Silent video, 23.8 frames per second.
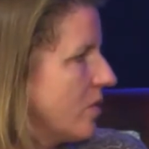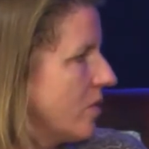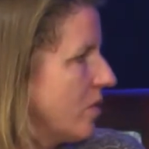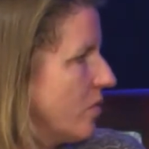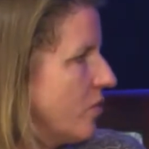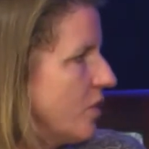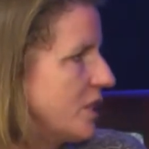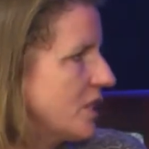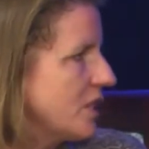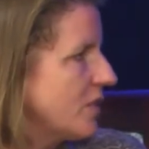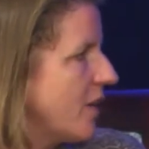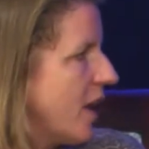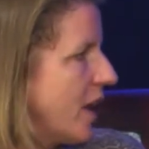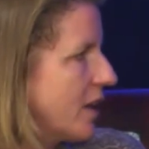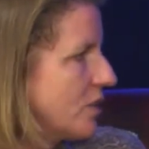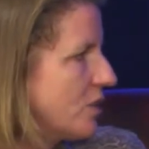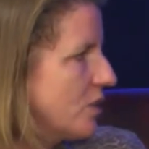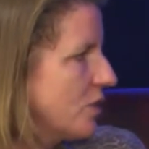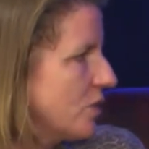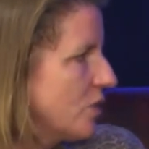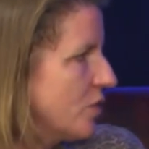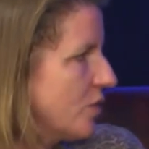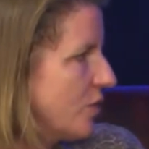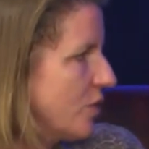risk
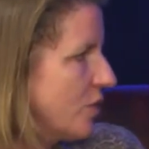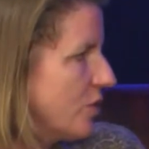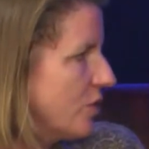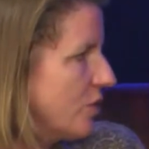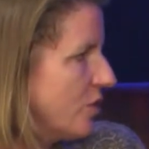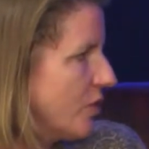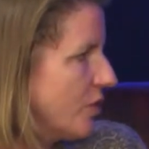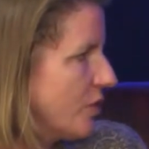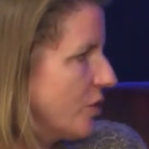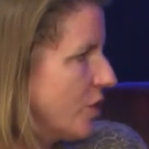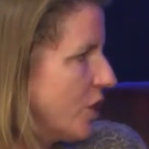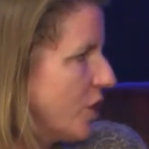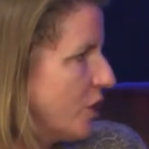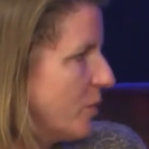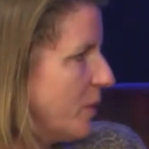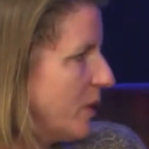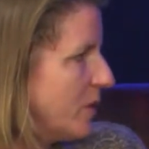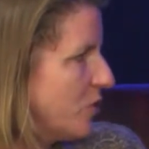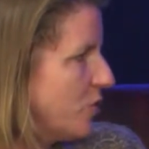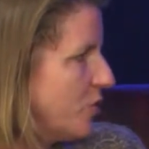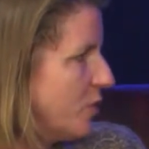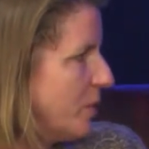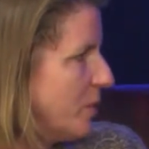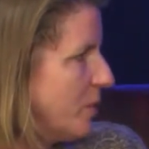factors for child
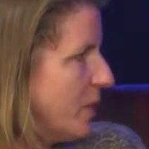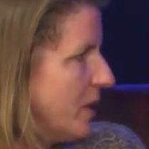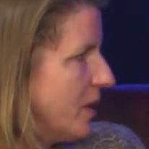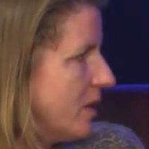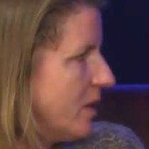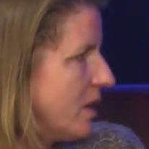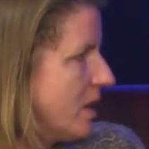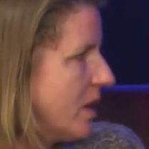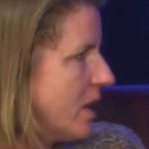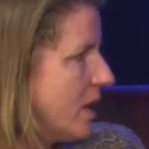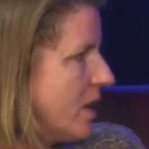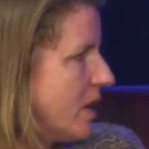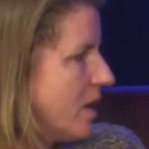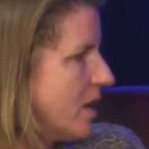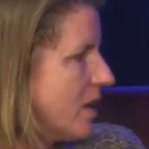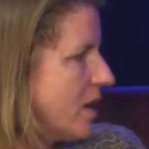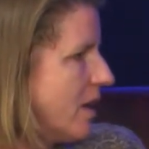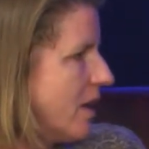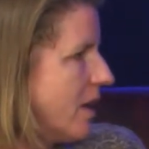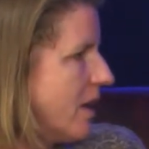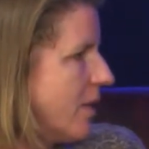maltreatment and